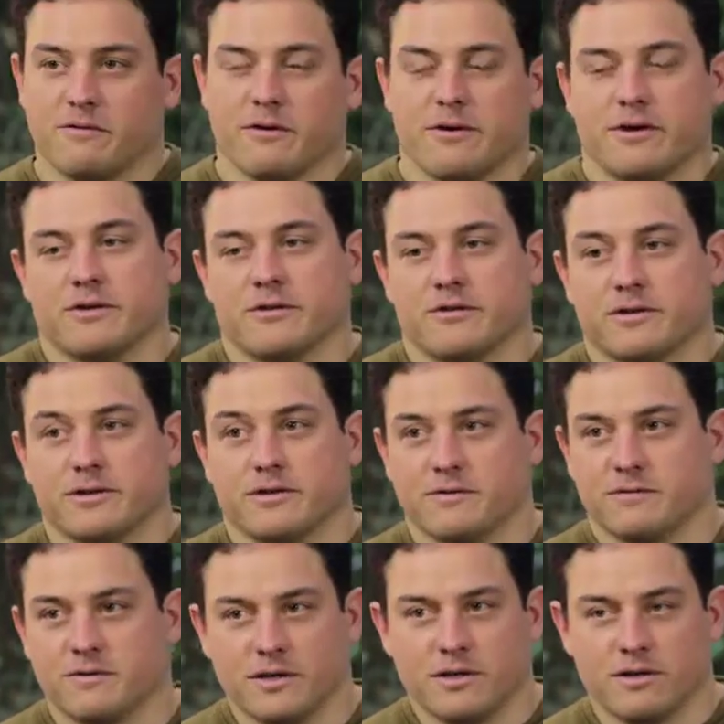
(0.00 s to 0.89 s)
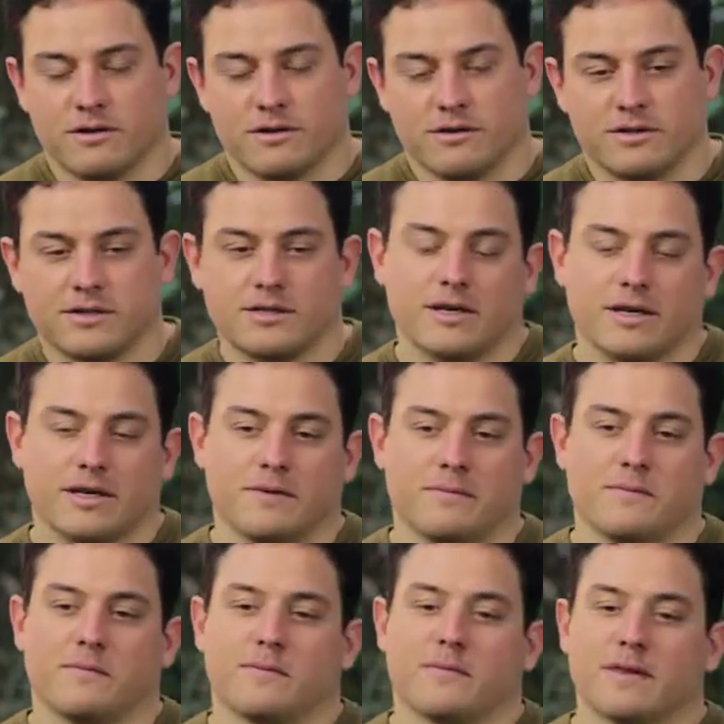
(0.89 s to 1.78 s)
for hundreds of years,
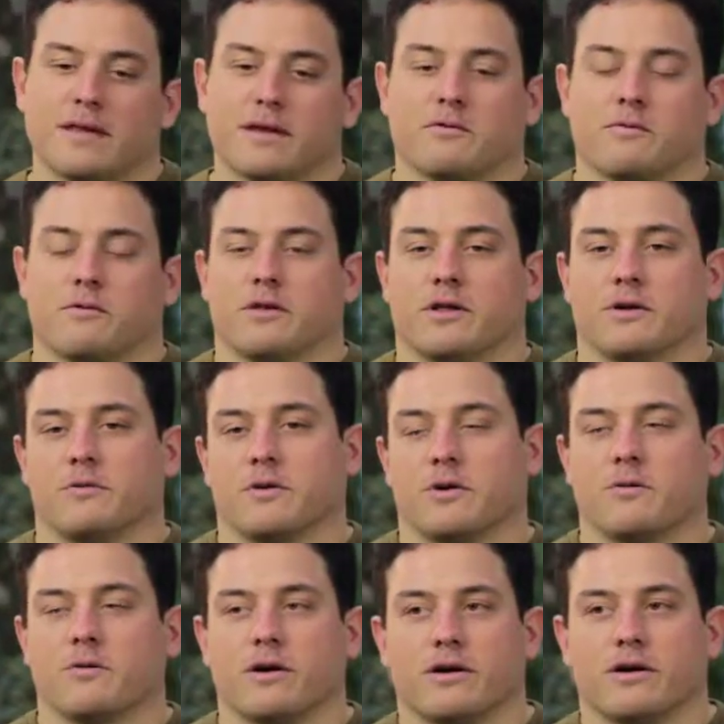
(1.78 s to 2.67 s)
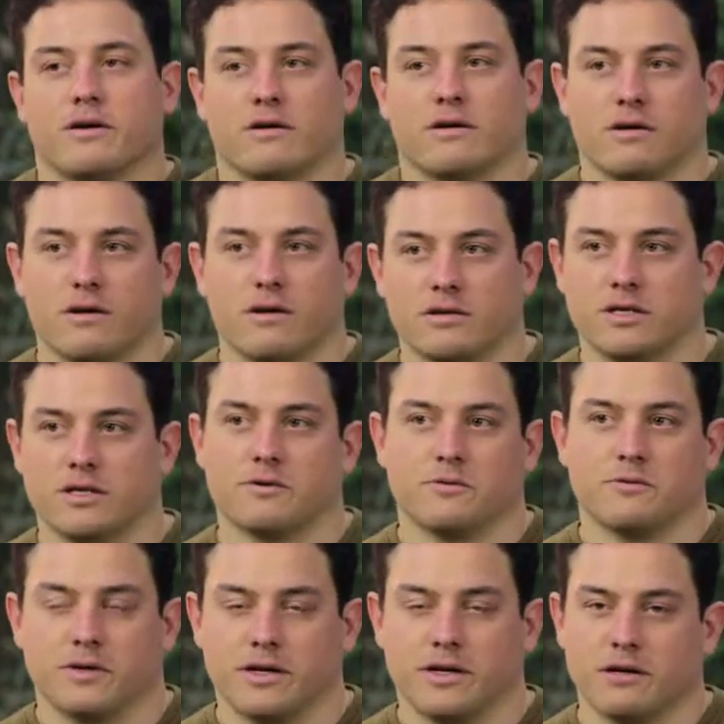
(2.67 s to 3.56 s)
they really require
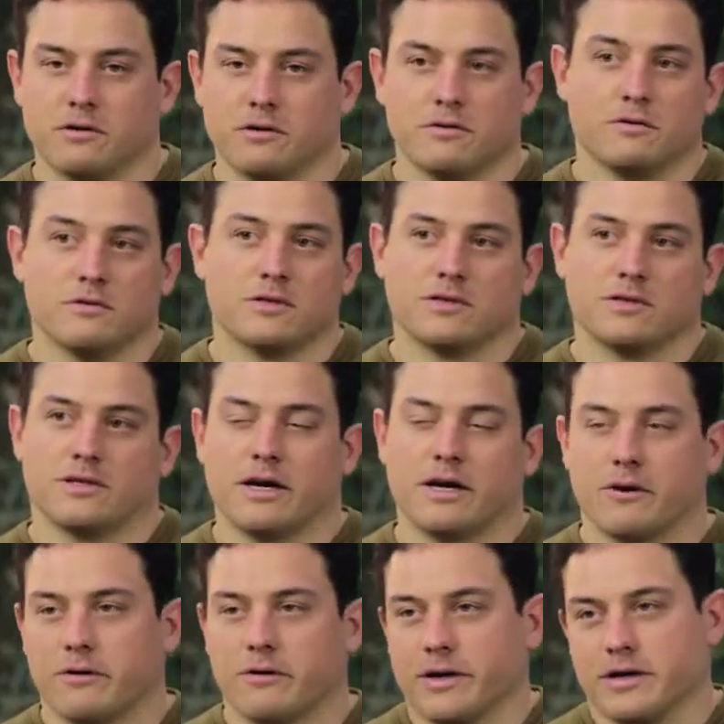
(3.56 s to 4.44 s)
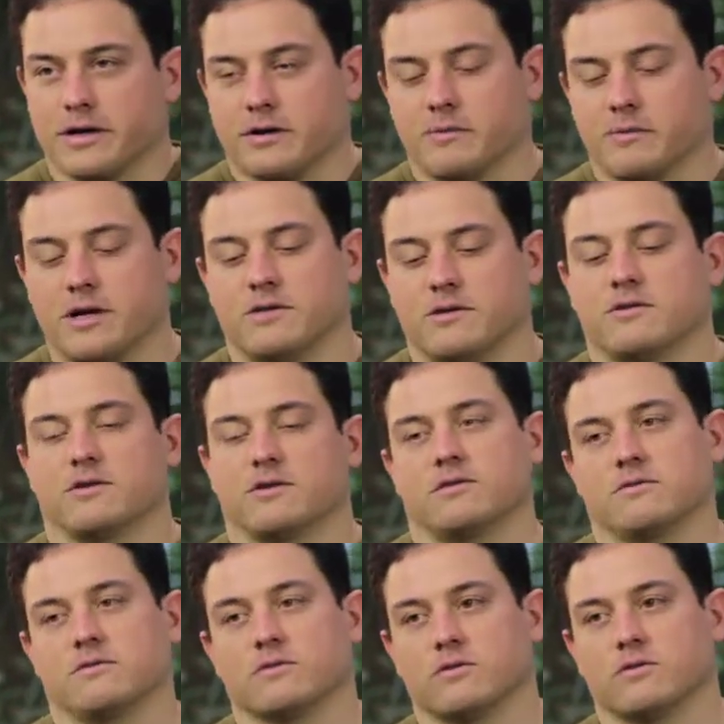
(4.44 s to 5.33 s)
generally a loose, aerated
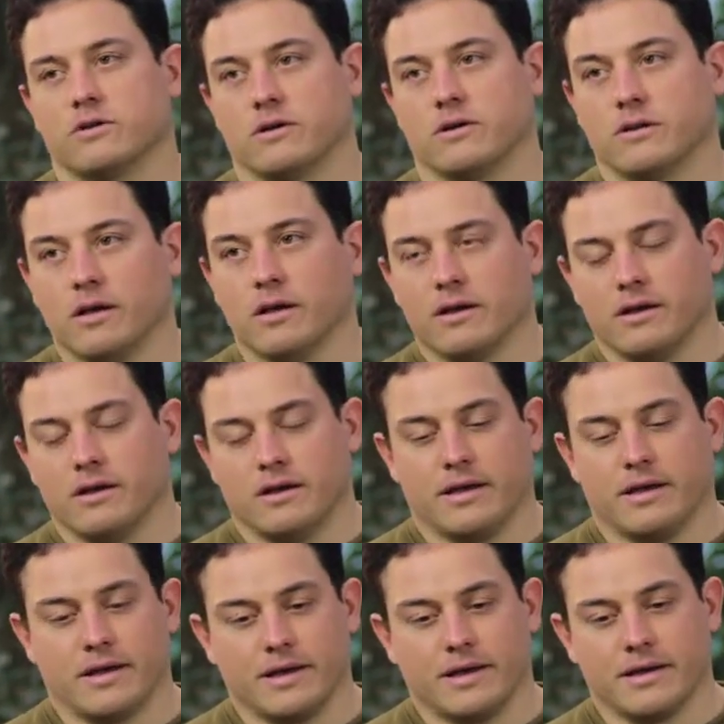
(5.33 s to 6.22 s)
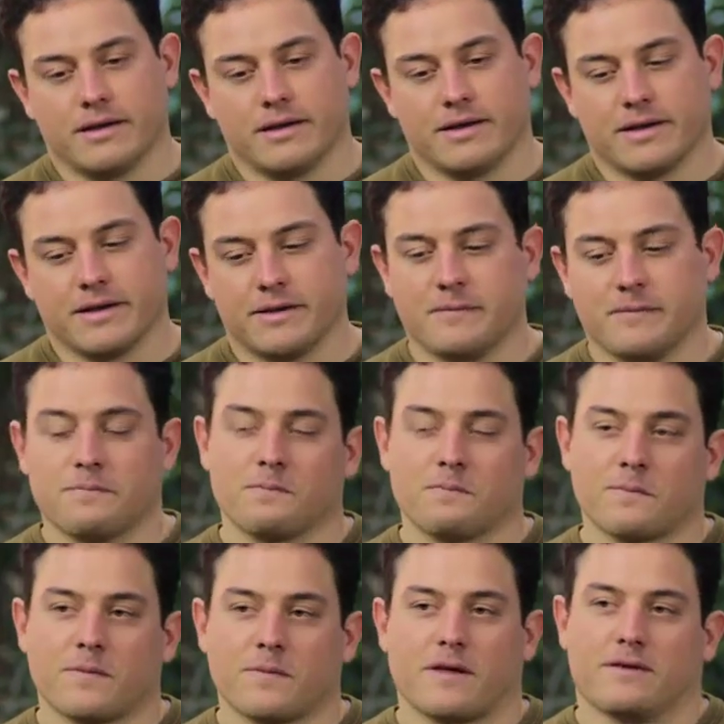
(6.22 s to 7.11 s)
matrix of soil. And
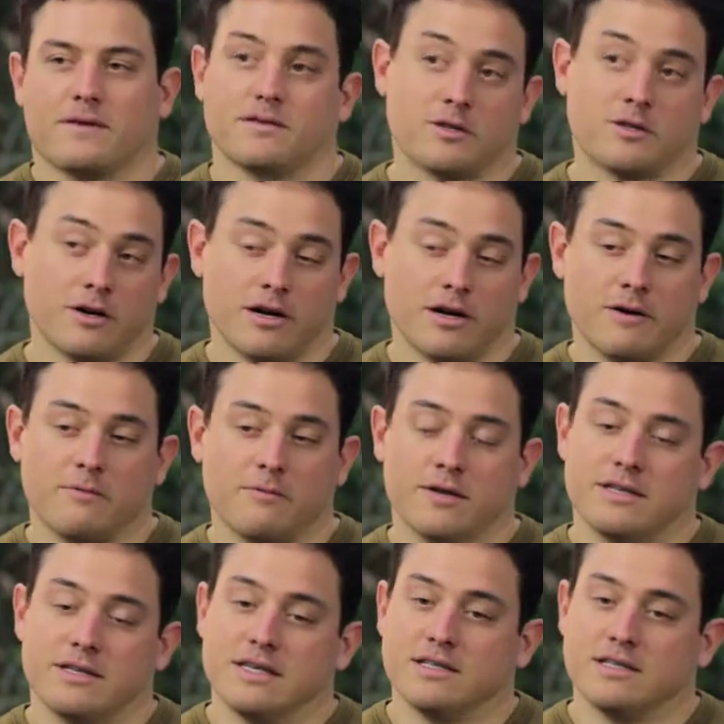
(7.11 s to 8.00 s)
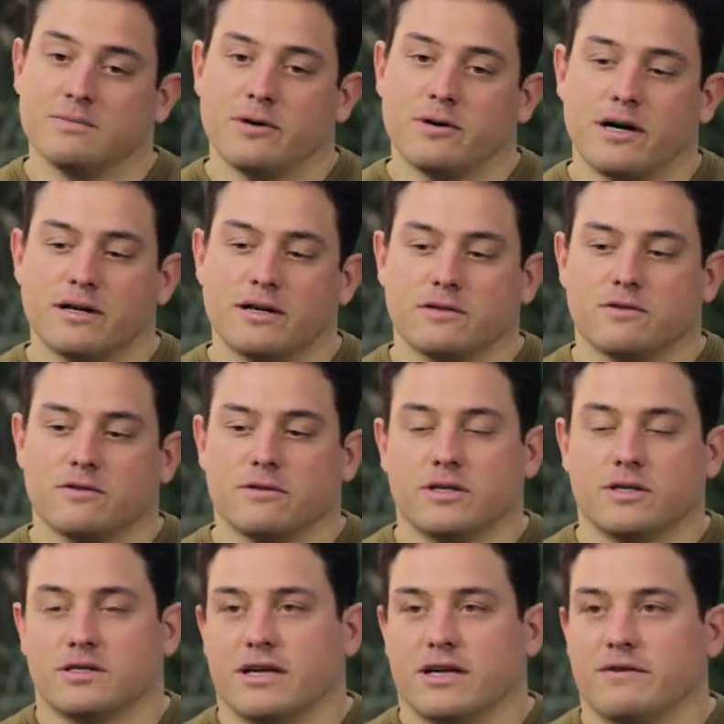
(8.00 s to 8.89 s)
starting off with a decent potting soil
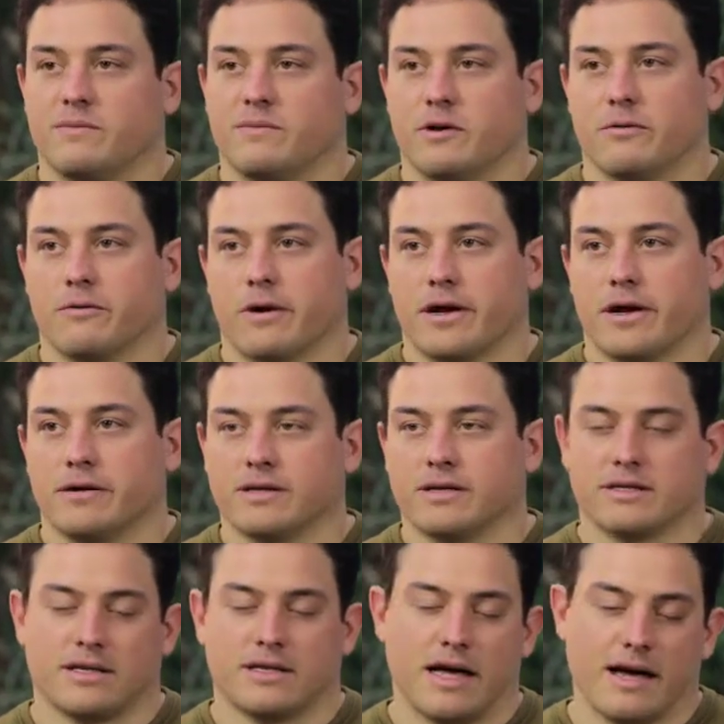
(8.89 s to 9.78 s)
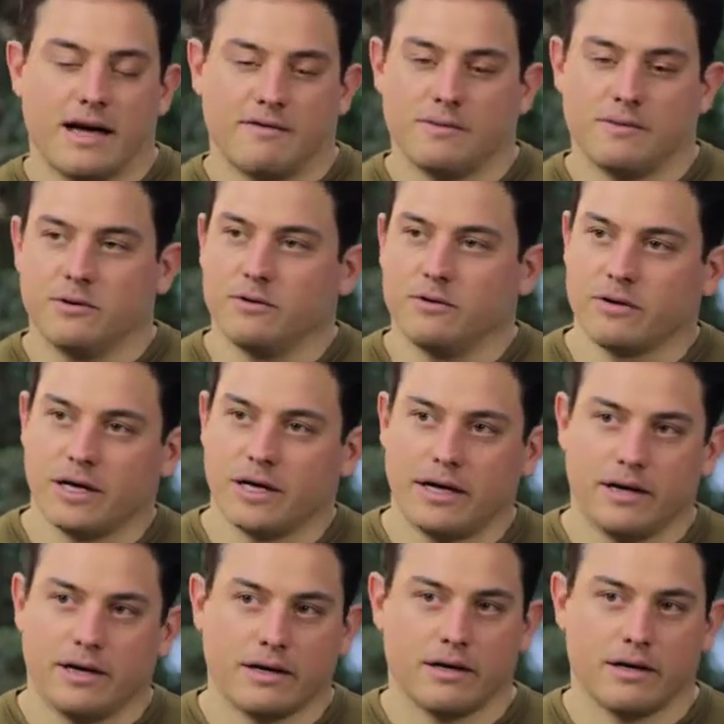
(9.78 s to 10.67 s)
doesn't have to be great, doesn't have to be
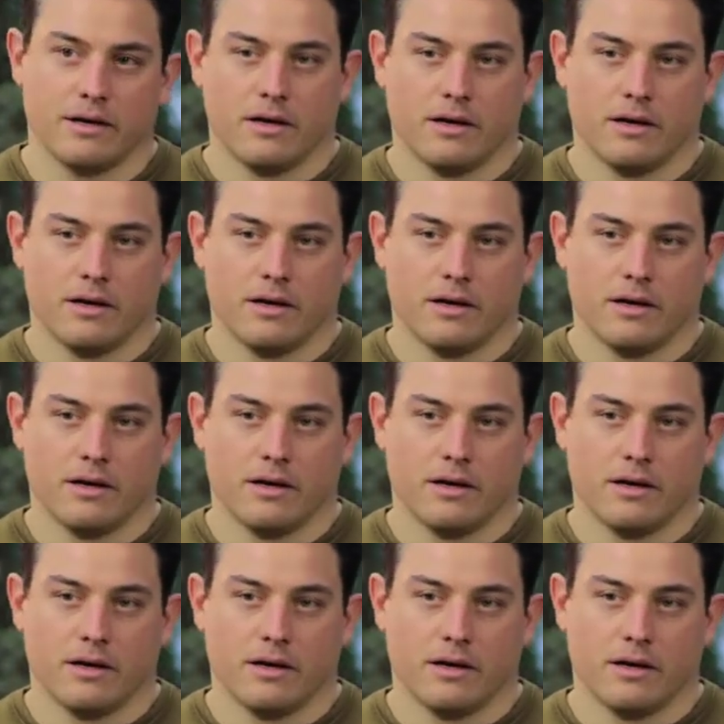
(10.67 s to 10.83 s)
organic.